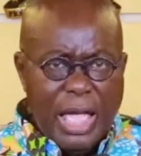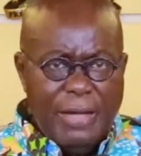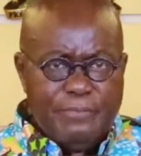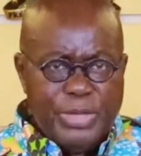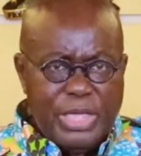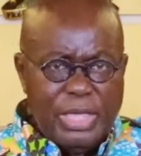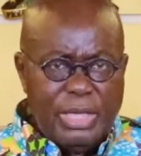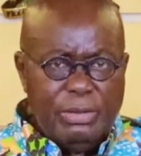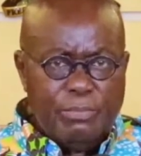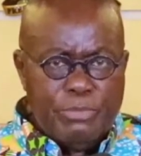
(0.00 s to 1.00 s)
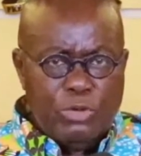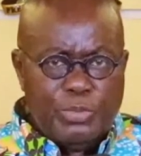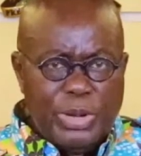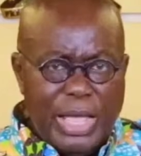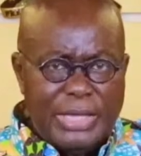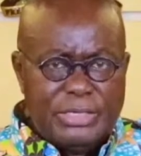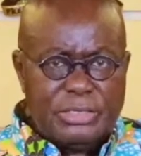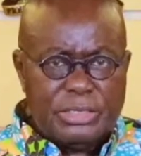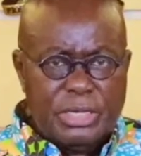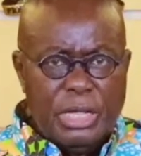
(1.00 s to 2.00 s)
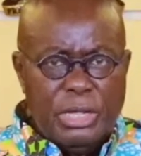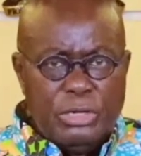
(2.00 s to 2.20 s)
are being mobilized